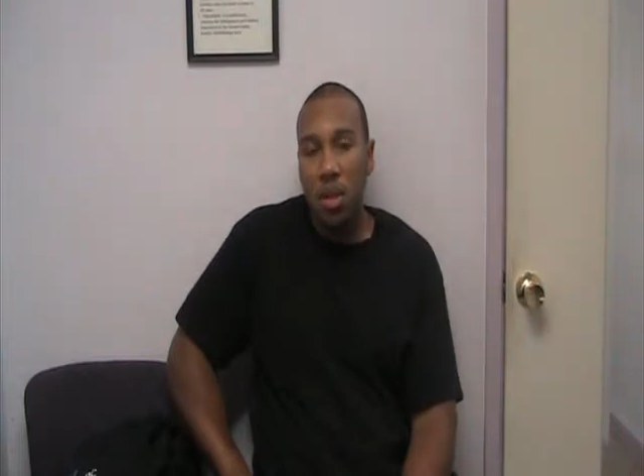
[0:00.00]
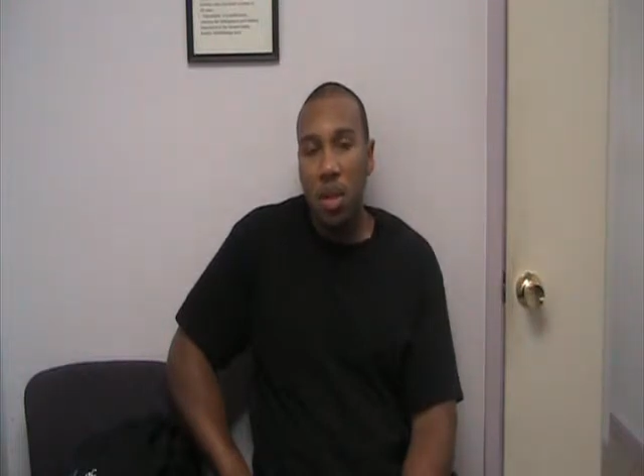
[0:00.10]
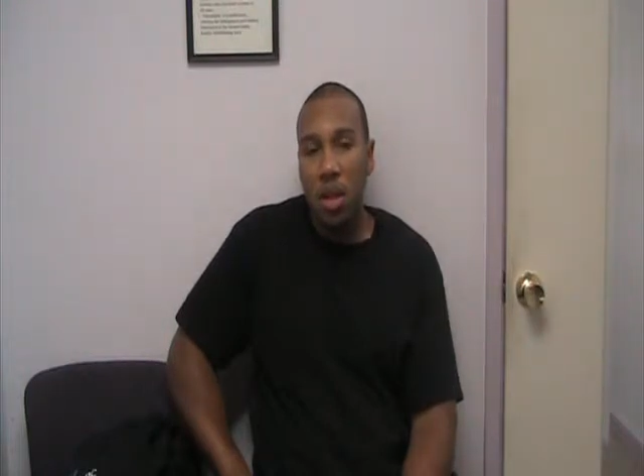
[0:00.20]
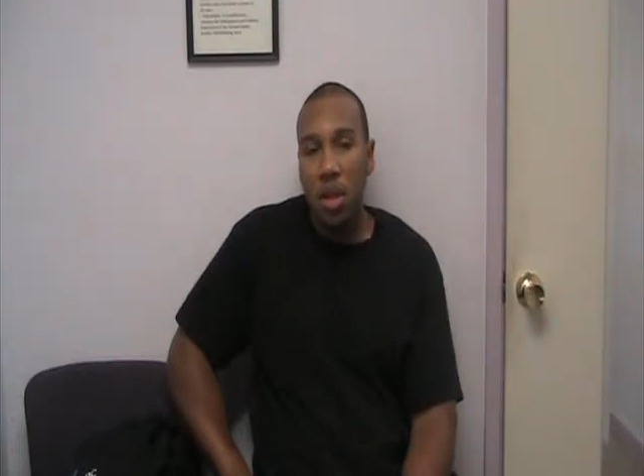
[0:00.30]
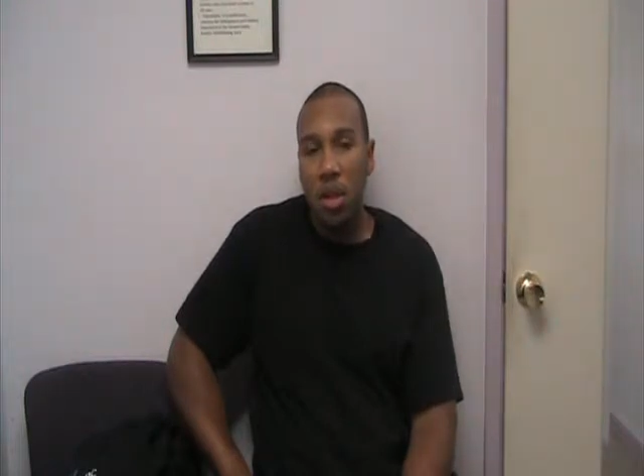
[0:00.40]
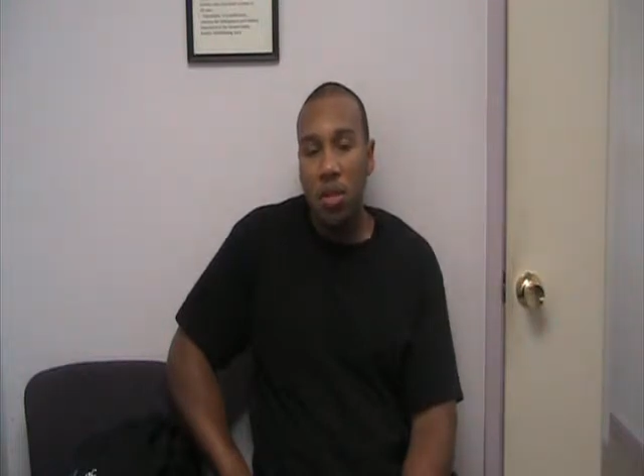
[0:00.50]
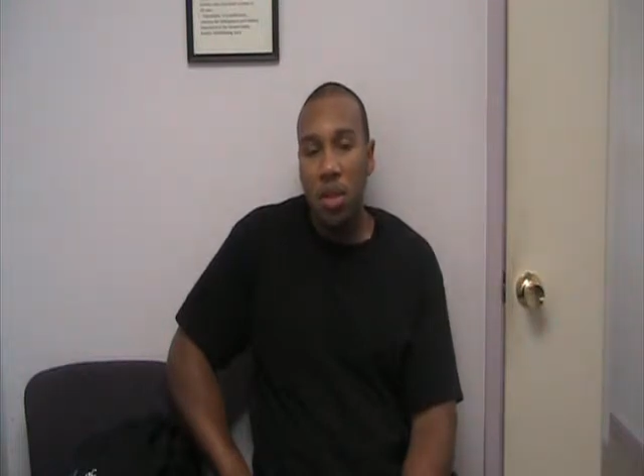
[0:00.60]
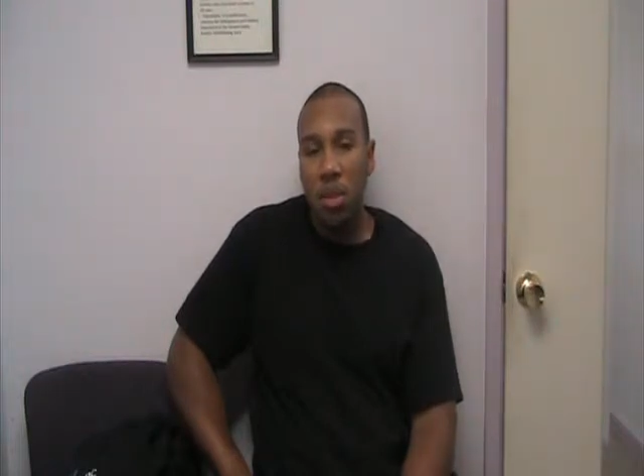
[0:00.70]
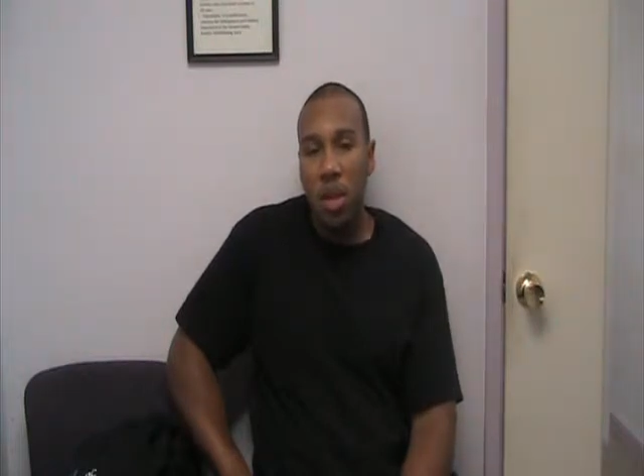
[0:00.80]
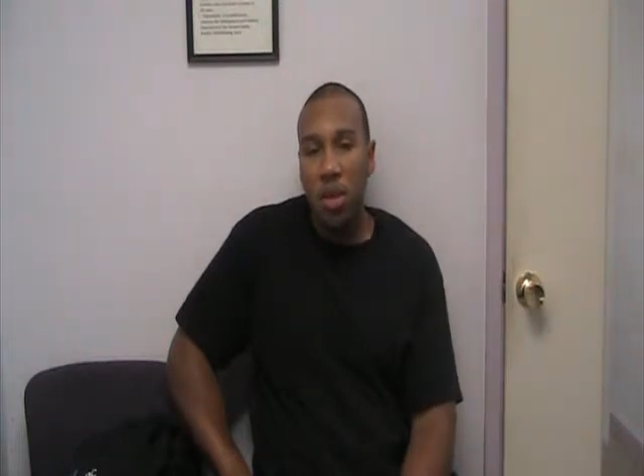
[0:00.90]
and I feel
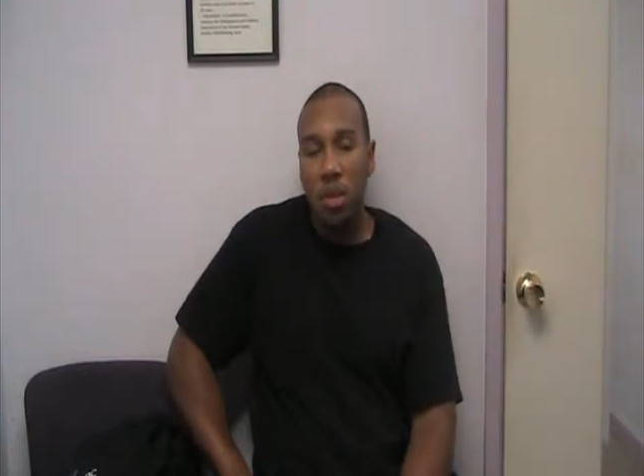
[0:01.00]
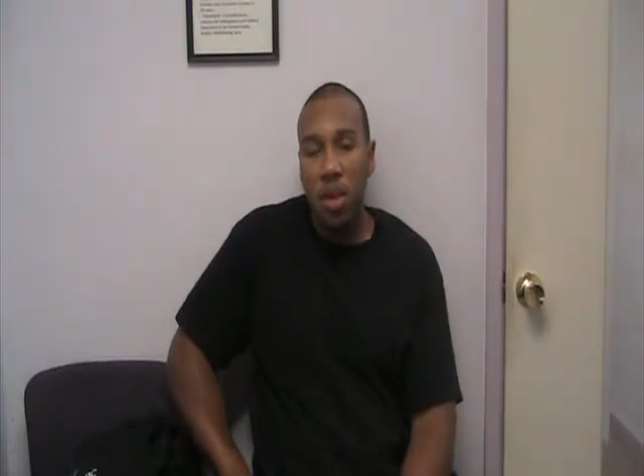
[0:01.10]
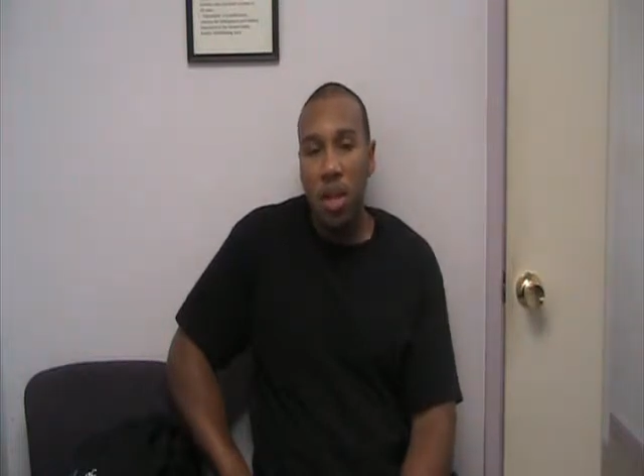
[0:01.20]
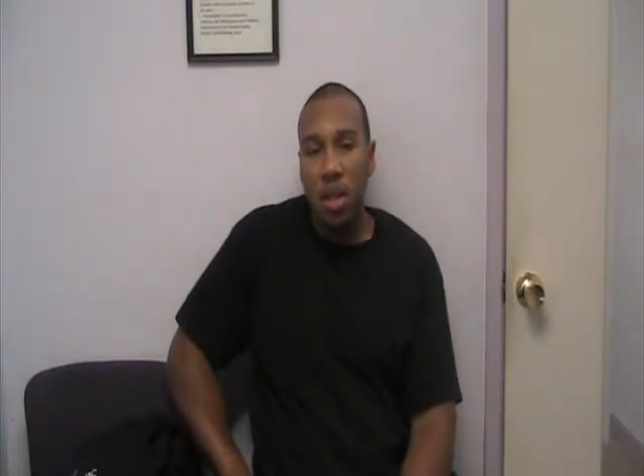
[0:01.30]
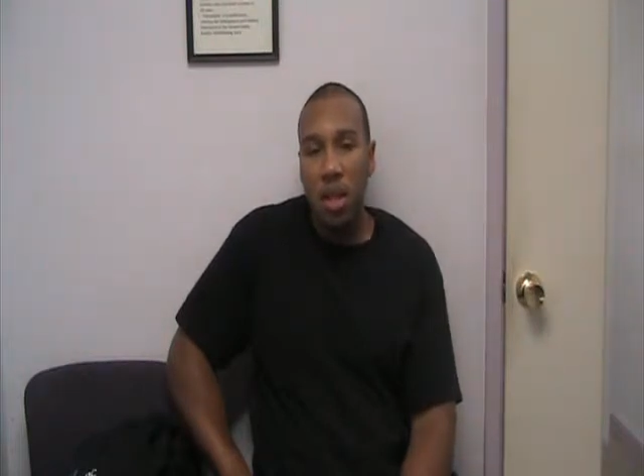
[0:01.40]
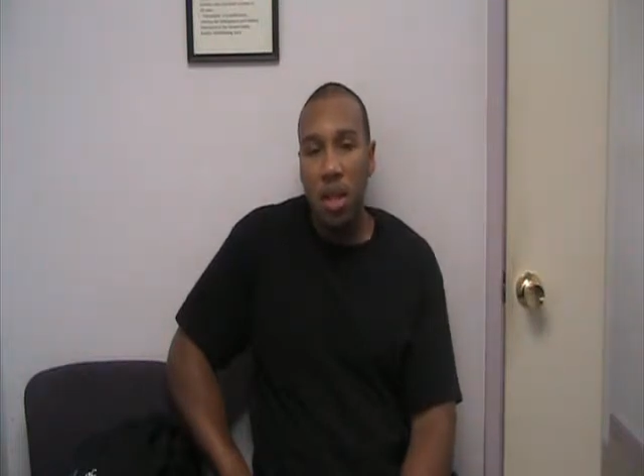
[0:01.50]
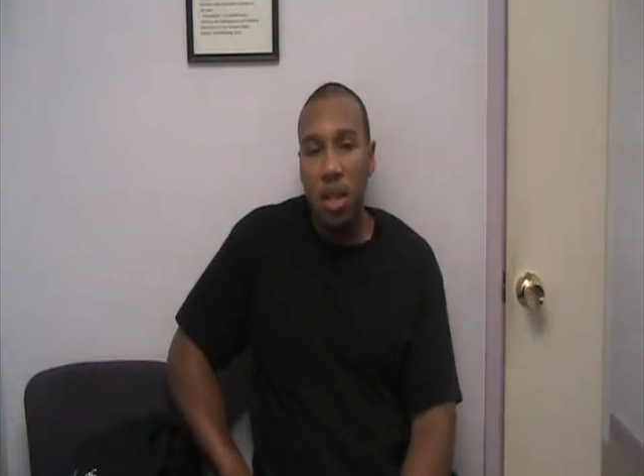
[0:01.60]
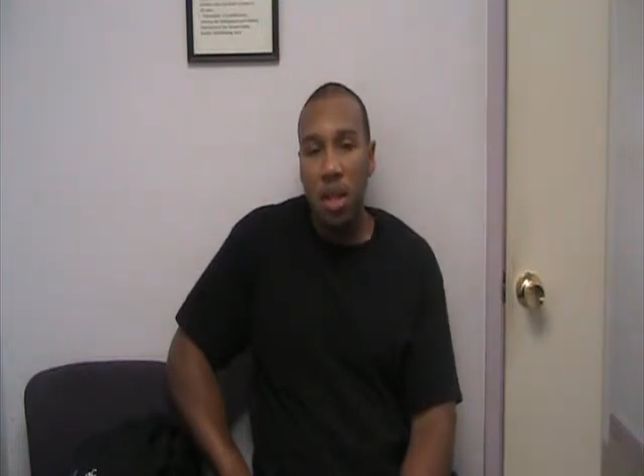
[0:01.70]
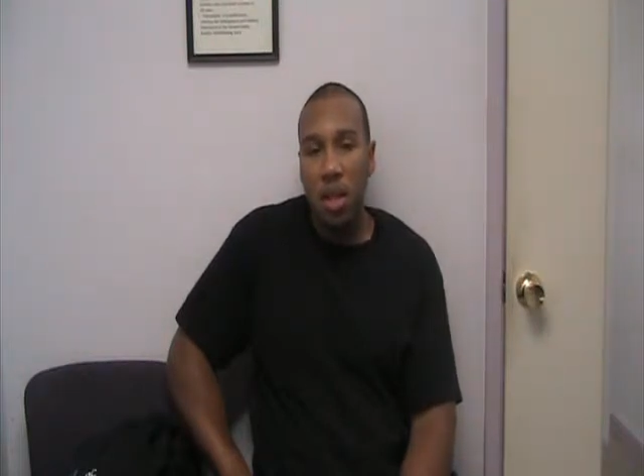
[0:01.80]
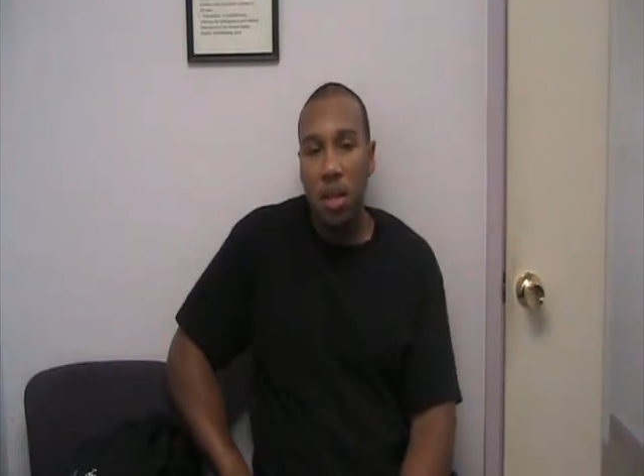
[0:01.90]
better about that
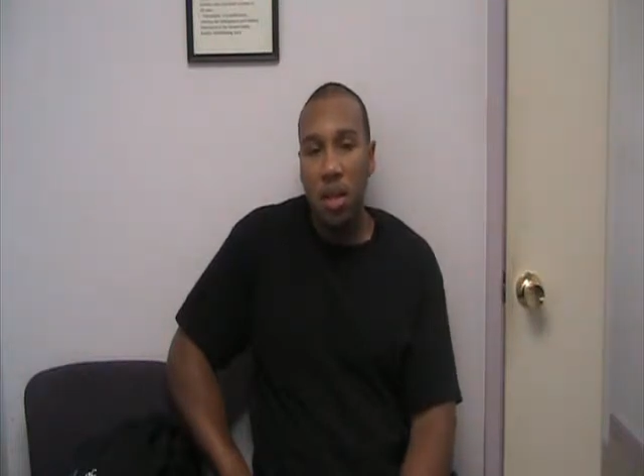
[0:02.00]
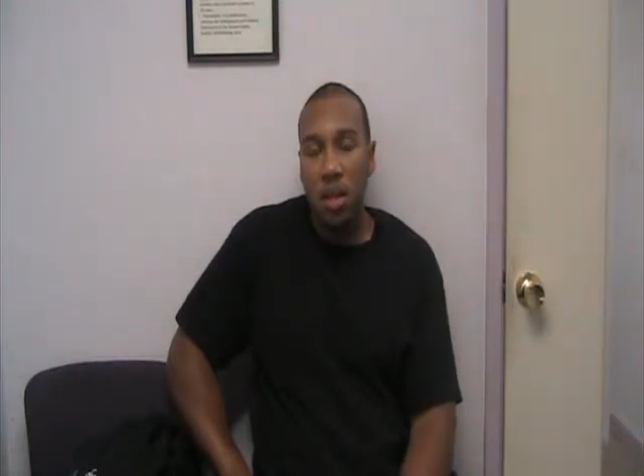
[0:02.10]
now.